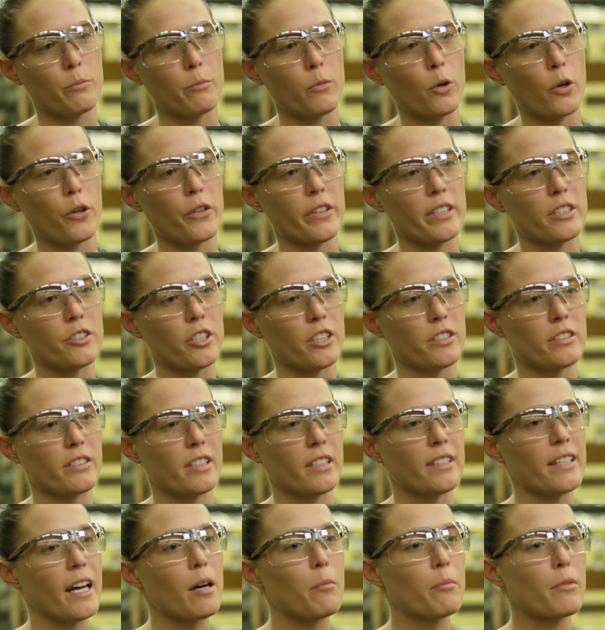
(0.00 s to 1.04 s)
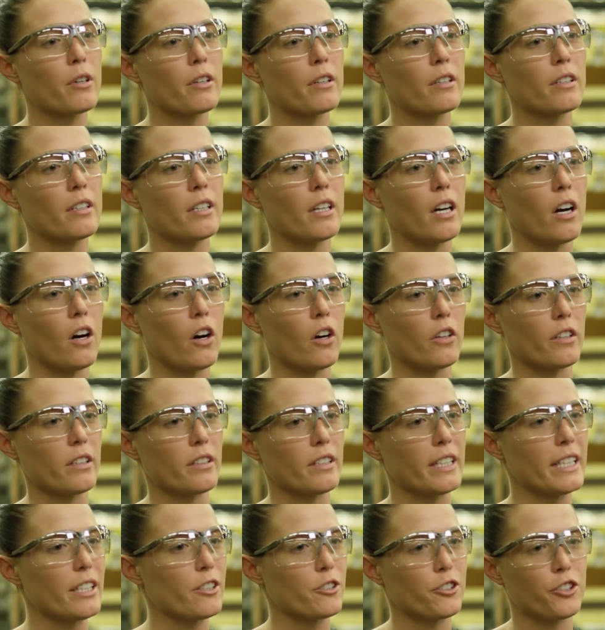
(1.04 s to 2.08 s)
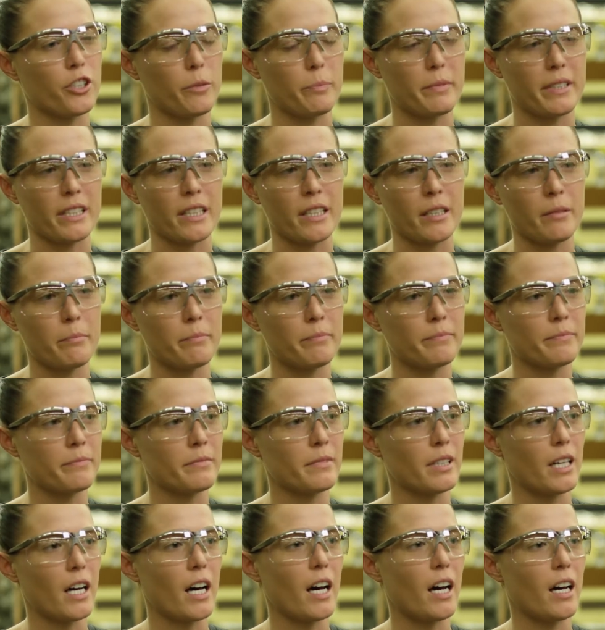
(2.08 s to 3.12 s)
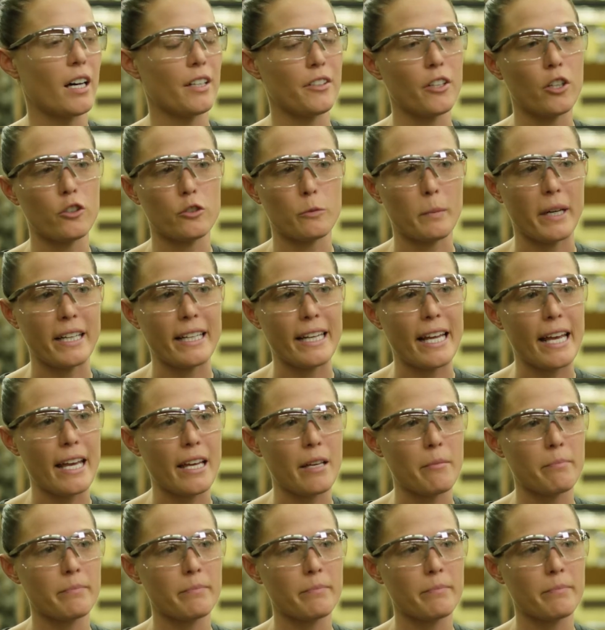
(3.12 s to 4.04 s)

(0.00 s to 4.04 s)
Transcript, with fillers: more than just a number. All the leadership team knows my name,